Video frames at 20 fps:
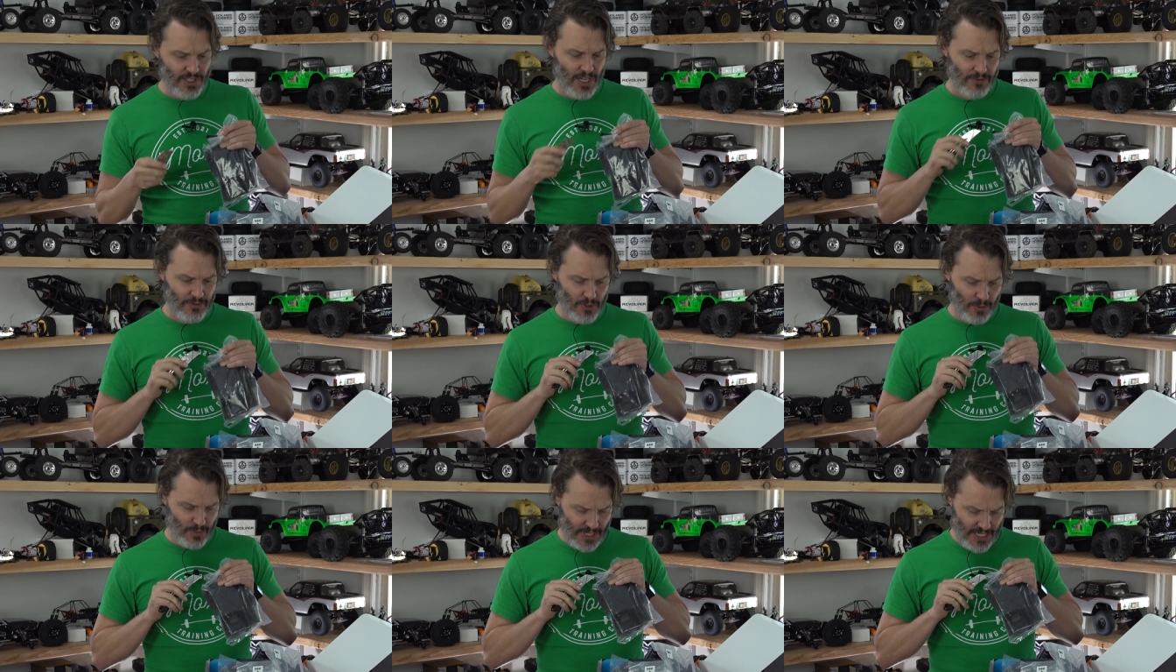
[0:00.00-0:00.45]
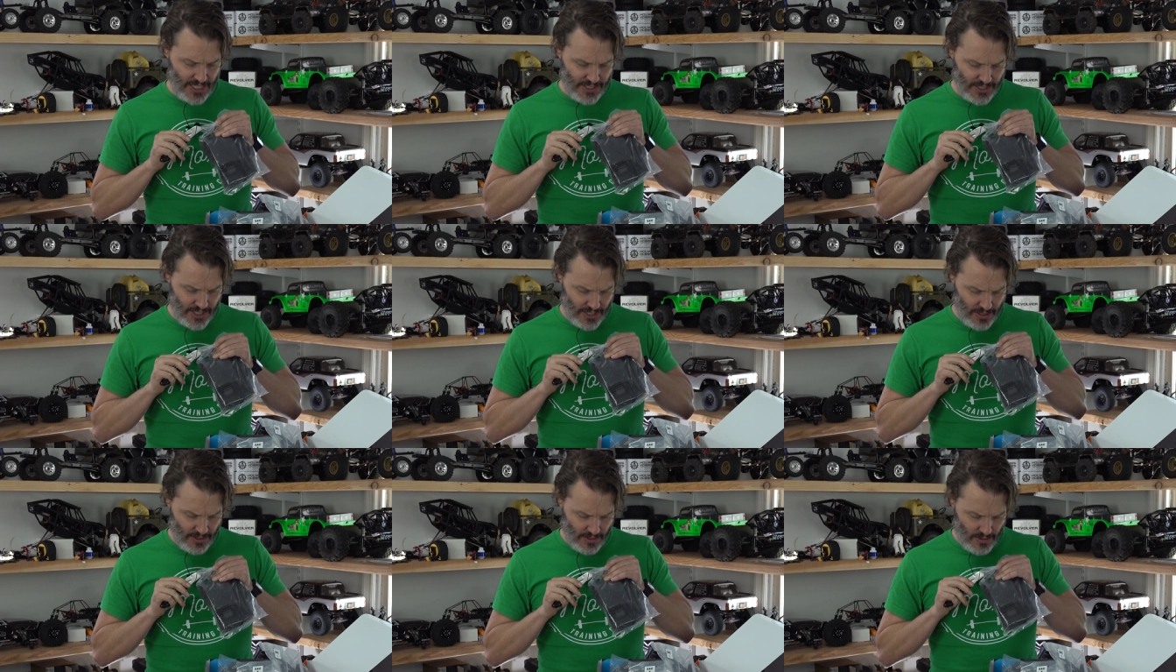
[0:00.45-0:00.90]
softer
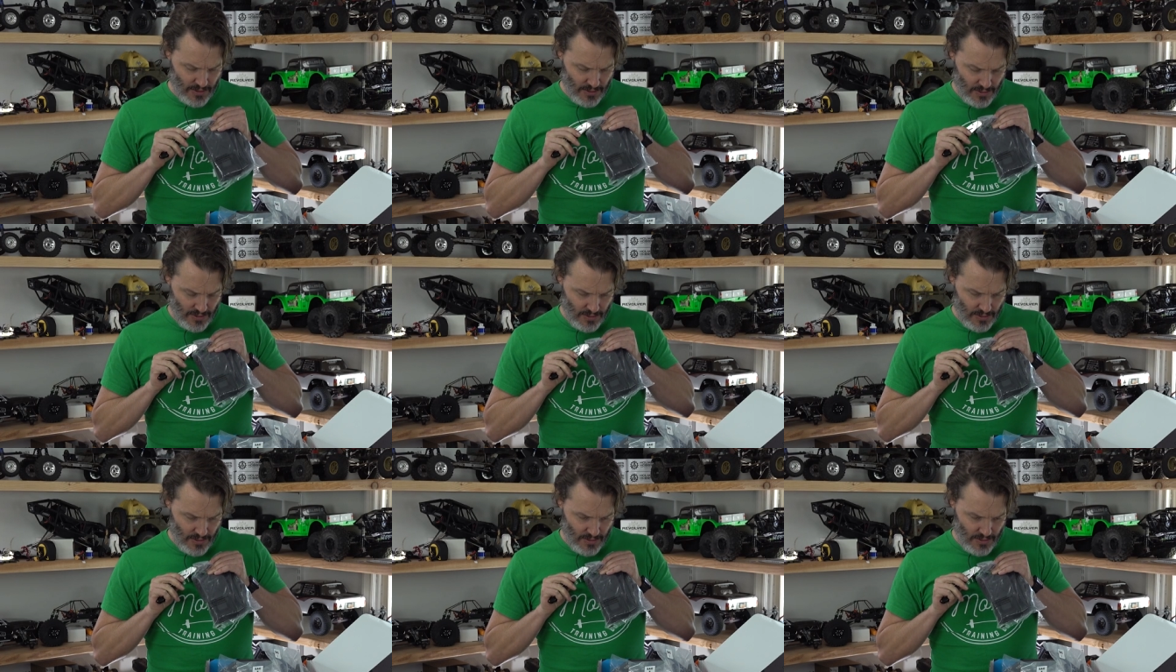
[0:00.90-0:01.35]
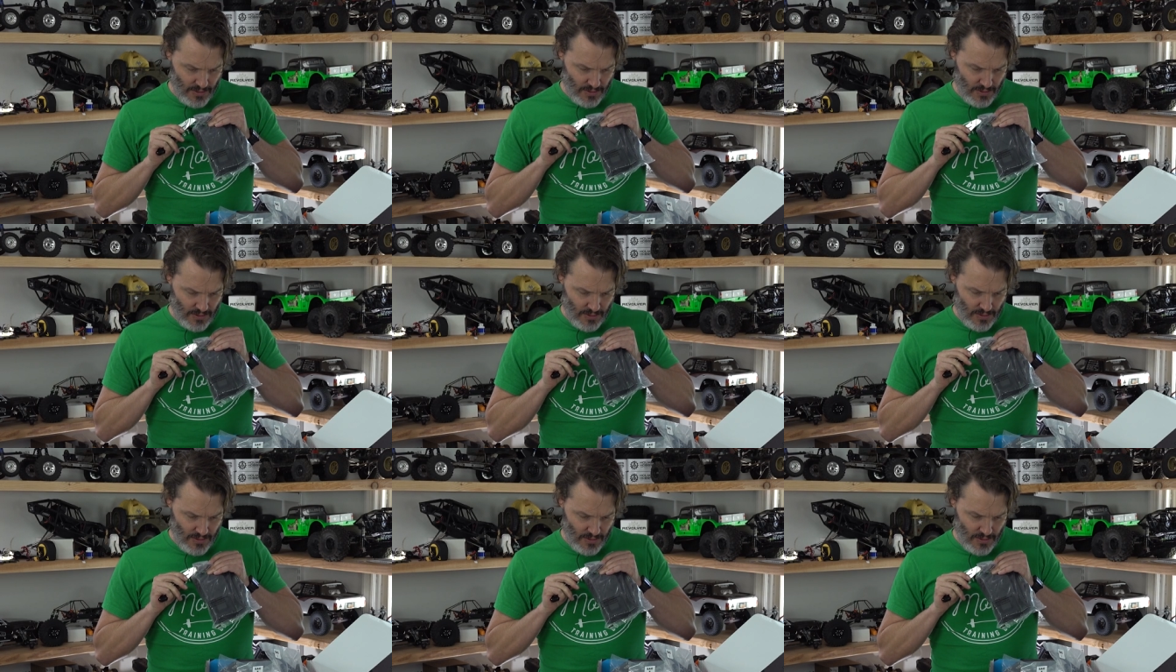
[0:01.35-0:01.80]
plastic.
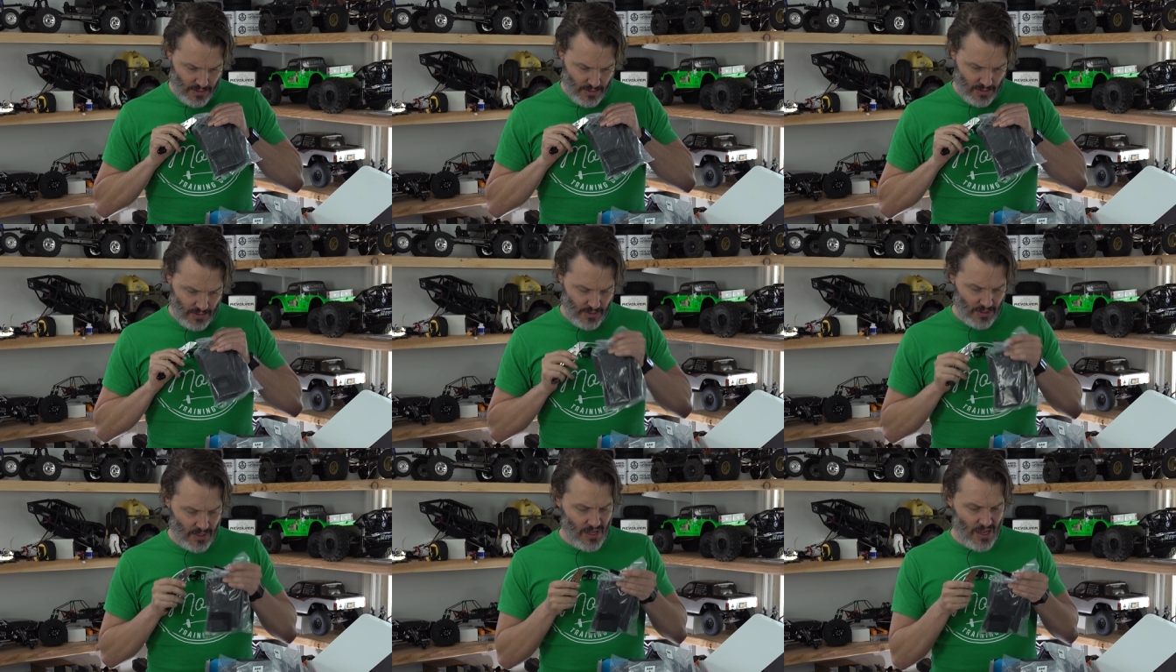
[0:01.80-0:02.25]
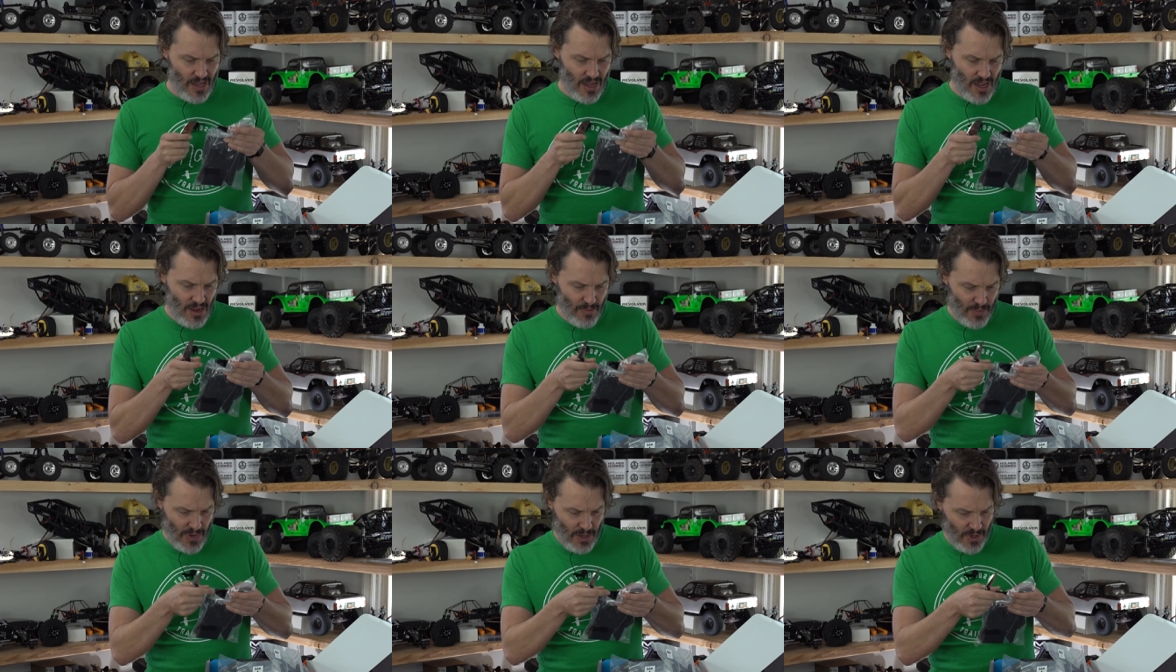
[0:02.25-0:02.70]

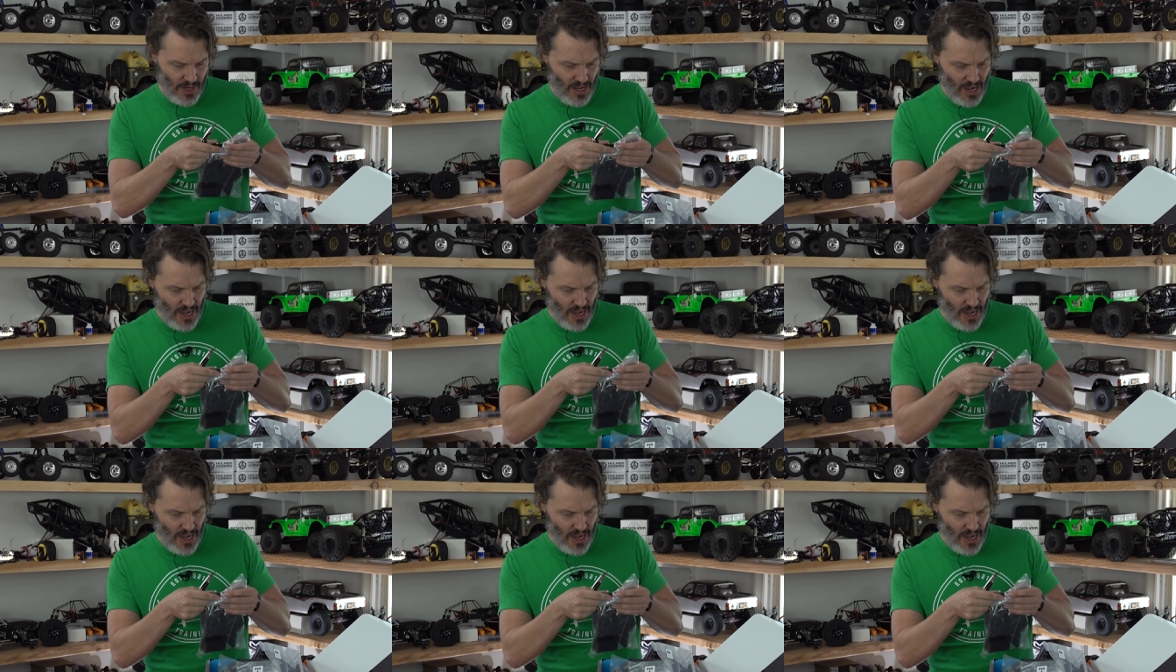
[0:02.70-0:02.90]
Yeah, maybe